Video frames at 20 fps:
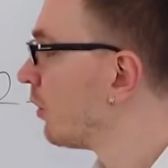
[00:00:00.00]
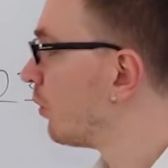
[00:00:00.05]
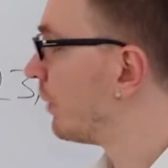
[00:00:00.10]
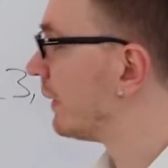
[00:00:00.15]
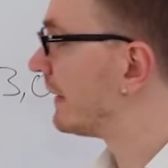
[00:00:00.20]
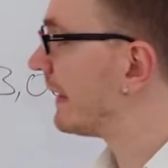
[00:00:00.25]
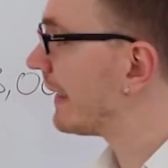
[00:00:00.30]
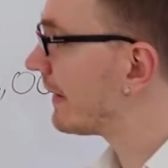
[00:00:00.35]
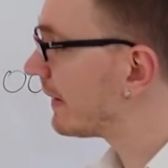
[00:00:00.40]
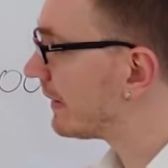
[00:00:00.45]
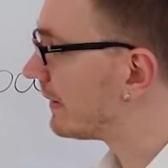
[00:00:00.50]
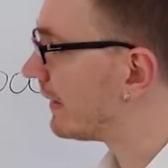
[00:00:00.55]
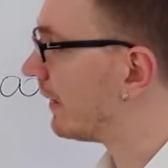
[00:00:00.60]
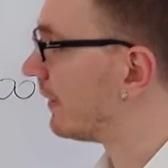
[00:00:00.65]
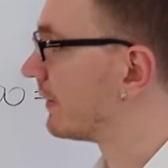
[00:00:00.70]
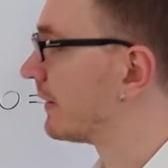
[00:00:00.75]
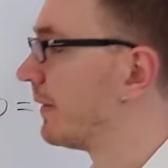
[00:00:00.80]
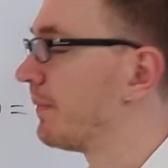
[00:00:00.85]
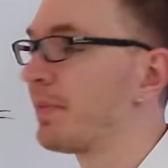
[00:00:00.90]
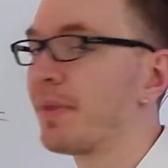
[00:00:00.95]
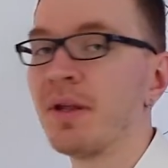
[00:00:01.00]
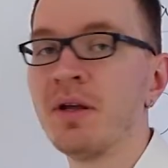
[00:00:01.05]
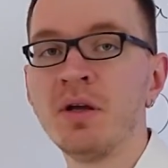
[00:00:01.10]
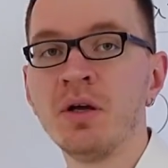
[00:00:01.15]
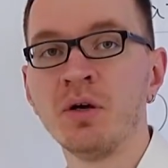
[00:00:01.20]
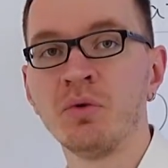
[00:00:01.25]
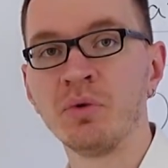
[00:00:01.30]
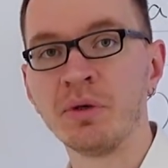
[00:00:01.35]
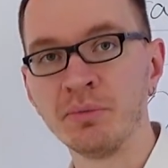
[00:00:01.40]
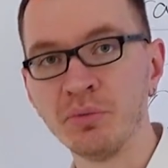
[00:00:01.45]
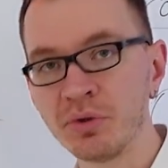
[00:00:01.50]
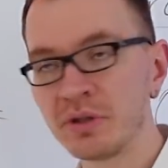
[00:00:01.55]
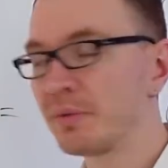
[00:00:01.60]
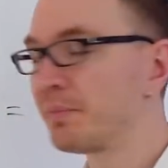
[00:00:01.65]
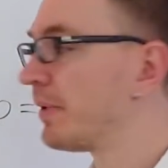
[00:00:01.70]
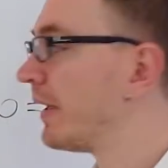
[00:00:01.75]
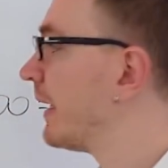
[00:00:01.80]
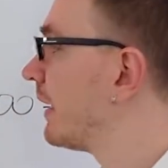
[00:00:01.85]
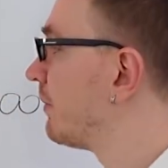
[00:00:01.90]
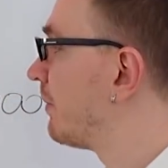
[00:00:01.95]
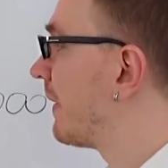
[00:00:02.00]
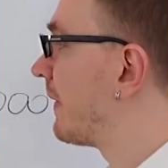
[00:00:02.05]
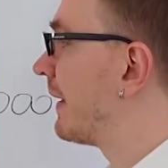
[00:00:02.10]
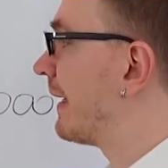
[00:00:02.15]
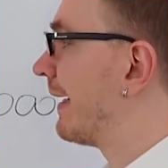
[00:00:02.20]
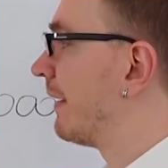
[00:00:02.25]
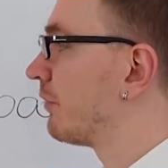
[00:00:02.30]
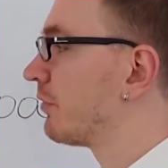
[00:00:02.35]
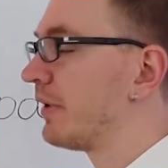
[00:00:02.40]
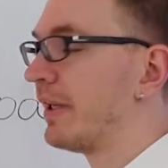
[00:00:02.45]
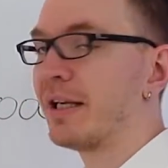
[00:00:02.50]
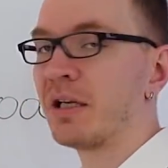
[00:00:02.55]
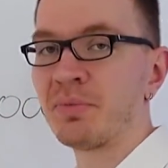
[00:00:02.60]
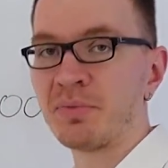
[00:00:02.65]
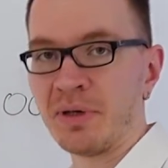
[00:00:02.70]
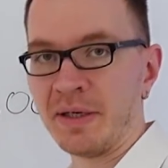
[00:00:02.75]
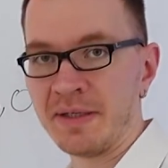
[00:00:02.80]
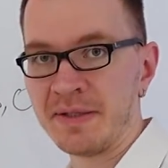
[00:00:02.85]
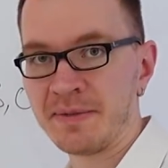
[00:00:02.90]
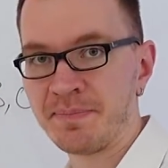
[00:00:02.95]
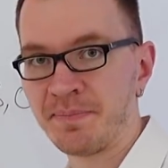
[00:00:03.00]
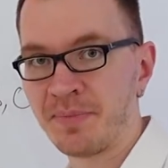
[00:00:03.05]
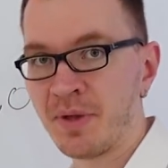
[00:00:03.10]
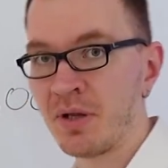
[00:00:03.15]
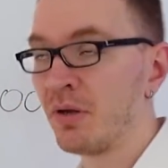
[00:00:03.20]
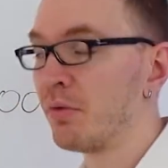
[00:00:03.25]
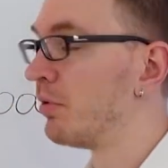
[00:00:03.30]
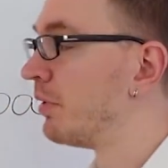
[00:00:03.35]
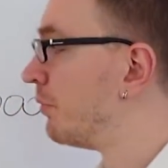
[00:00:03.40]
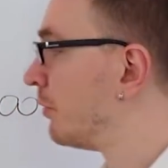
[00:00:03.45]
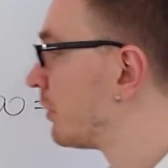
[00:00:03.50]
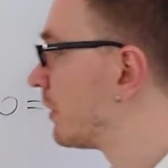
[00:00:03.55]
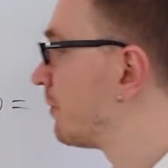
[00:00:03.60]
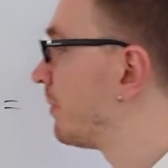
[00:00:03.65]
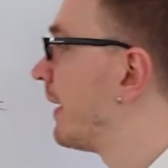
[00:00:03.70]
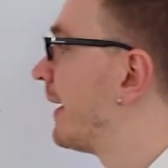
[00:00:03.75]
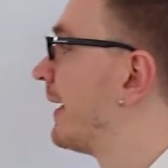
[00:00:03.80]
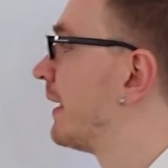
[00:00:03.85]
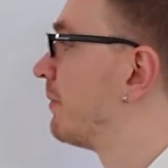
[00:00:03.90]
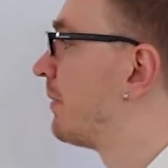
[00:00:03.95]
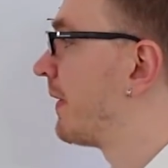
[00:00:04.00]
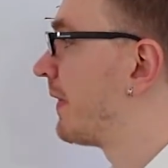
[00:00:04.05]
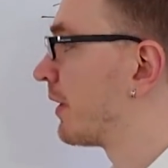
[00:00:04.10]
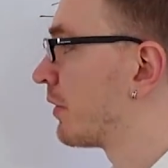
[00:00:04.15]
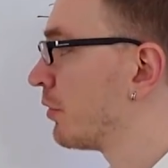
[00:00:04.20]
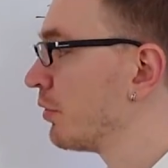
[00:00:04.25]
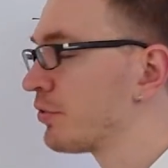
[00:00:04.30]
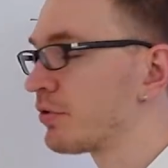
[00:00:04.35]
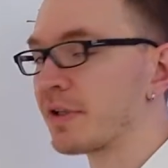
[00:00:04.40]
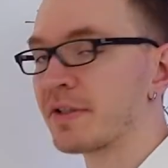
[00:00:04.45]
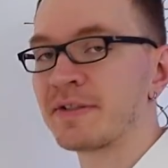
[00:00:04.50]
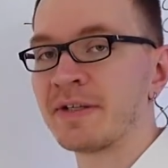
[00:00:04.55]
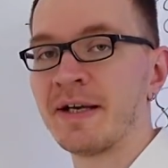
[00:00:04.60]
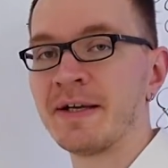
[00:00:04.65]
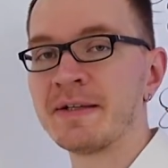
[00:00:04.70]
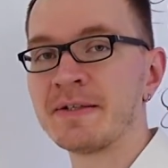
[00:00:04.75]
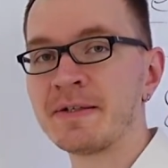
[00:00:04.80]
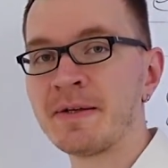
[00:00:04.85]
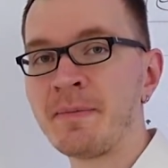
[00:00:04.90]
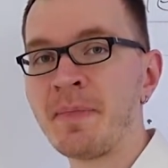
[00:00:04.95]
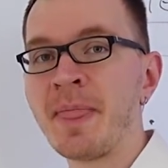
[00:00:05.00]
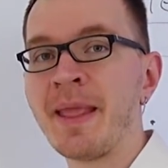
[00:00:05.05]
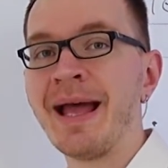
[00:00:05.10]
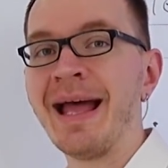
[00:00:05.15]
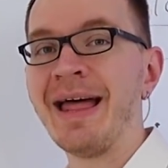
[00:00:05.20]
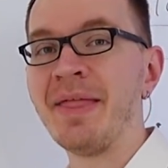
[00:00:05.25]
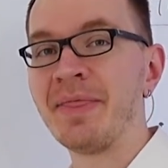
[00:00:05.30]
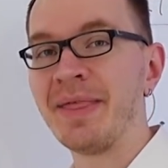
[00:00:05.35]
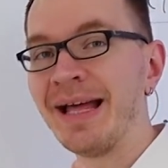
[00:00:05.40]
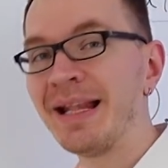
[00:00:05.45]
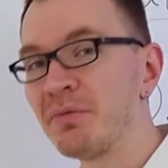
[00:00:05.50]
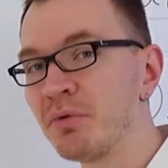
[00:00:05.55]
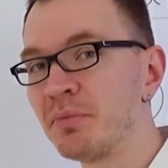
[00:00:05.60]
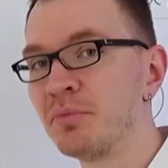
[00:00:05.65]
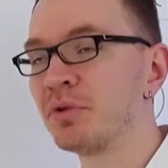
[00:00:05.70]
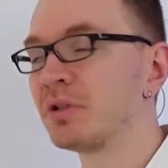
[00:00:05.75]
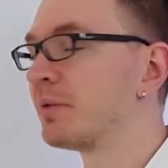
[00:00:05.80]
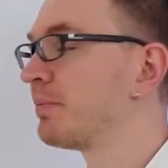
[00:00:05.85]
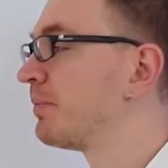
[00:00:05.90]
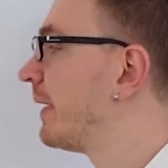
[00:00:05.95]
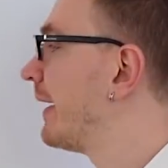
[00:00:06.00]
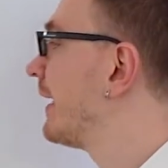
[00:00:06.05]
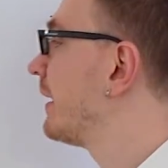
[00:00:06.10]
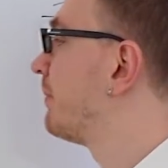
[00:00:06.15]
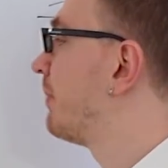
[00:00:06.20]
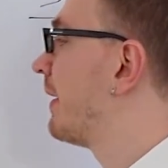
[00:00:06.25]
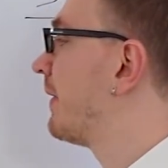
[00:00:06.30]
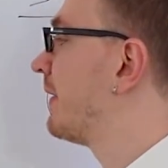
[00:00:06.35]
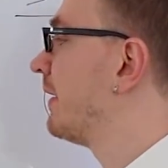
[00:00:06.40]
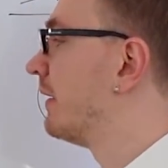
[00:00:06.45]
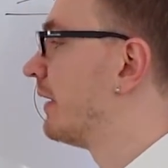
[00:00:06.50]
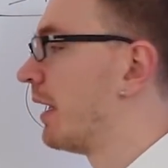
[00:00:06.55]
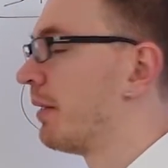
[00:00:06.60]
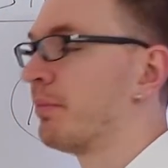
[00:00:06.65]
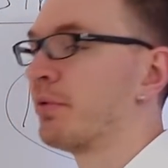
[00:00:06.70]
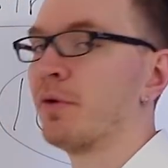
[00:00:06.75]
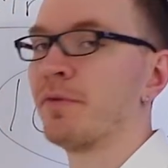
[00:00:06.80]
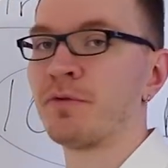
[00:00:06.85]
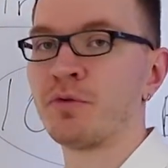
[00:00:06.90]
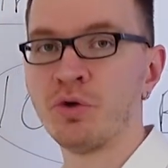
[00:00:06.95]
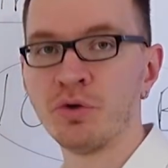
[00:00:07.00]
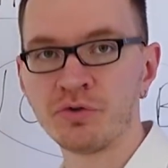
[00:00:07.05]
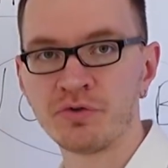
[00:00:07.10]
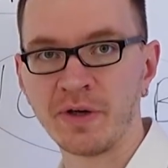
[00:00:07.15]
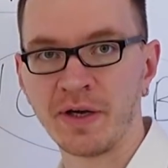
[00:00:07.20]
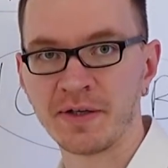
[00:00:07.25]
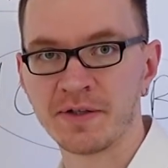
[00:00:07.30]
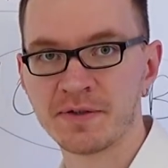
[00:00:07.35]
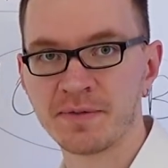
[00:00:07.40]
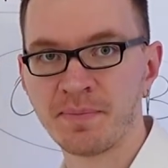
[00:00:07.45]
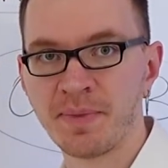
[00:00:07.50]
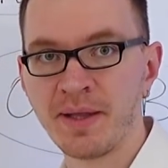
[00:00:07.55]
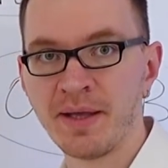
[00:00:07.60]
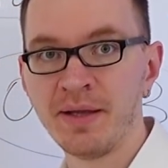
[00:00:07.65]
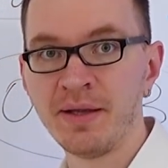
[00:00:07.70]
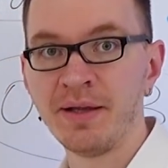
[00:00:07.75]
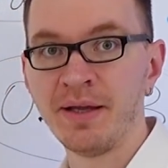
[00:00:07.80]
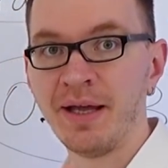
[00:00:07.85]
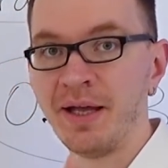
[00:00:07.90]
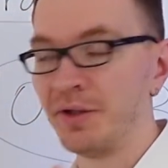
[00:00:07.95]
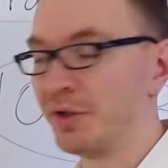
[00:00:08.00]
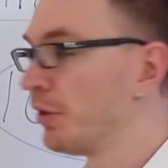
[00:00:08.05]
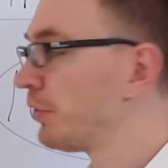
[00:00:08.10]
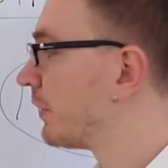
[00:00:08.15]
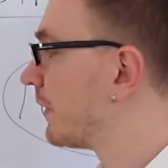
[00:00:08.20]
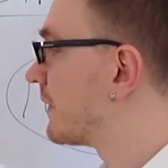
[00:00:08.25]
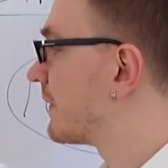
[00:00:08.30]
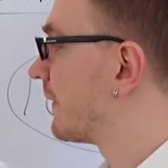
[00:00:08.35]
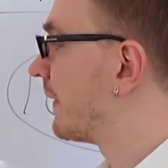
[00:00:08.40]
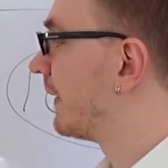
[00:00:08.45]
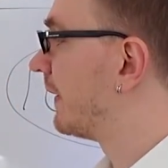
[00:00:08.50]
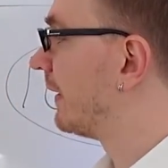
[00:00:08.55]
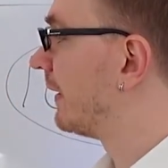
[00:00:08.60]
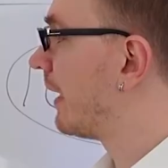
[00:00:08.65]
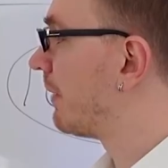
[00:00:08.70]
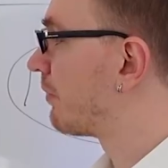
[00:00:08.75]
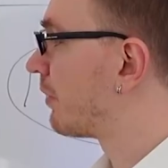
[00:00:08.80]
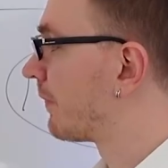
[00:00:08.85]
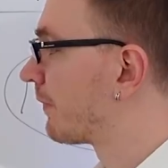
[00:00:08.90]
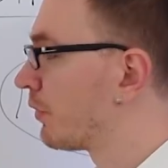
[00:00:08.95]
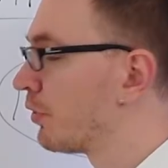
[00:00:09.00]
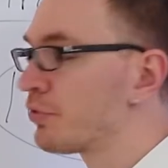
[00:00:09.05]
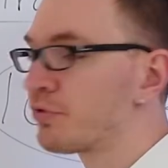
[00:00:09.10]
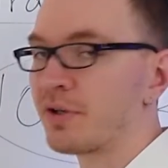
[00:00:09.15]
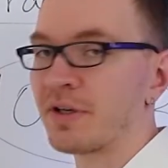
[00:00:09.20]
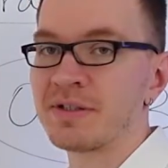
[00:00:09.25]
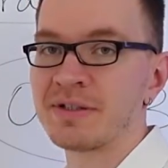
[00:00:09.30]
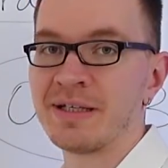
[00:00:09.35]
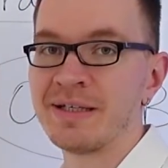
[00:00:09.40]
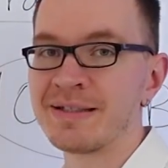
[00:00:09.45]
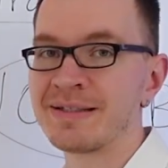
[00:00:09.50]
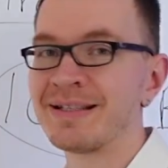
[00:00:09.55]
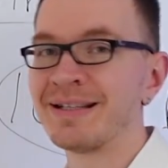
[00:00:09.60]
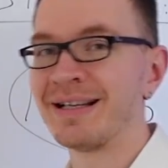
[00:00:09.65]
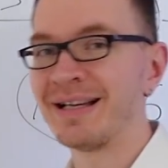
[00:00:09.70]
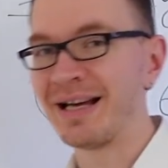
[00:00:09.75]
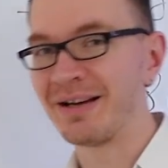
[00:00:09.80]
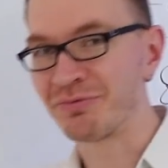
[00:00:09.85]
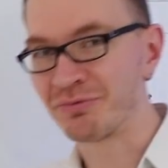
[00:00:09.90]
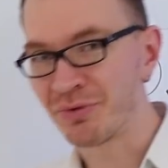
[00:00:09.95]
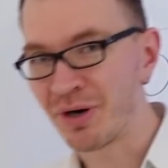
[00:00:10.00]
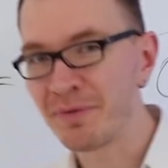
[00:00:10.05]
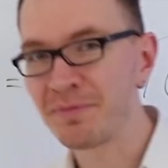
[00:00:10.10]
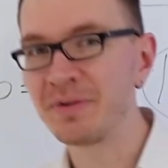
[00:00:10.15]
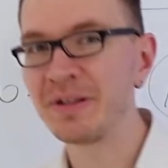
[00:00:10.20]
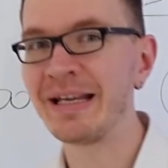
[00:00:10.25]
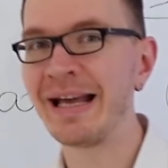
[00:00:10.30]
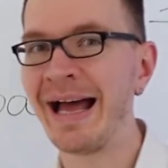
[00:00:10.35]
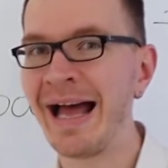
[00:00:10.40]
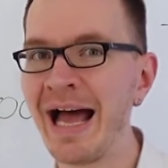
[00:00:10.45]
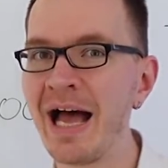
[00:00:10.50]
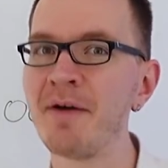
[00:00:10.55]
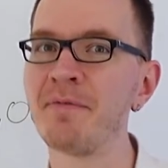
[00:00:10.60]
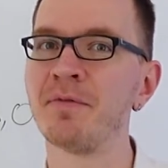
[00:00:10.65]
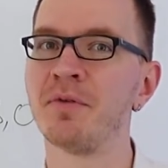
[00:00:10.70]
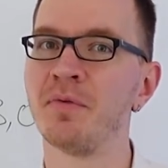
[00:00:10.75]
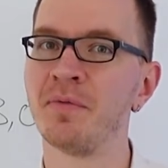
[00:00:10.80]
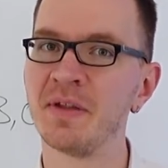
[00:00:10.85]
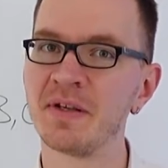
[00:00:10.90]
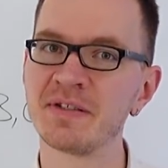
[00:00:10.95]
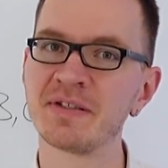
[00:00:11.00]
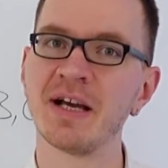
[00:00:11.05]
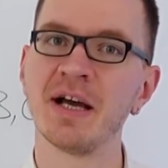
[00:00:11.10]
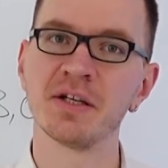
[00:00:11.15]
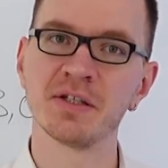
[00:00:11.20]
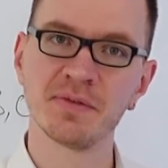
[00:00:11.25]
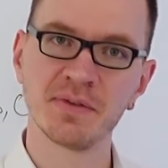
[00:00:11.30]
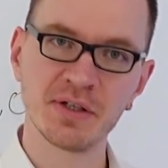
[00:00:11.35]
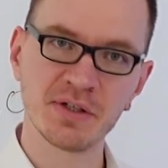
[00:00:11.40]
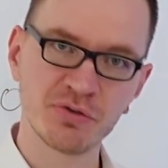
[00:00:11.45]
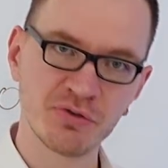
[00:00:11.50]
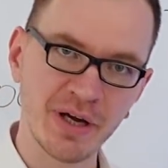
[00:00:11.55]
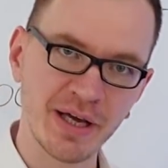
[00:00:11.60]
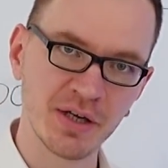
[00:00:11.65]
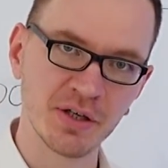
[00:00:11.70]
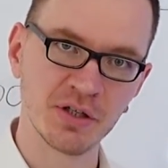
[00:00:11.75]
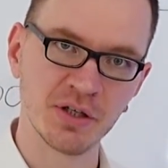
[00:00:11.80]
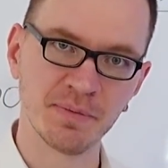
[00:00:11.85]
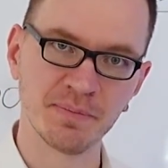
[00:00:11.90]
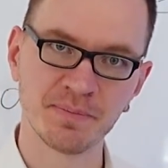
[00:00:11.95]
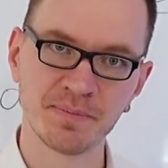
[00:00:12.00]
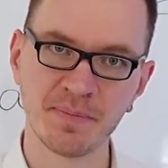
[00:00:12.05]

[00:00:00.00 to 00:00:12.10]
We take the delta, we multiply it by the underlying price, we multiply it by the contract size, and then we multiply it by the number of contracts. And notice that the number of contracts is roughly half of the size of the strategy.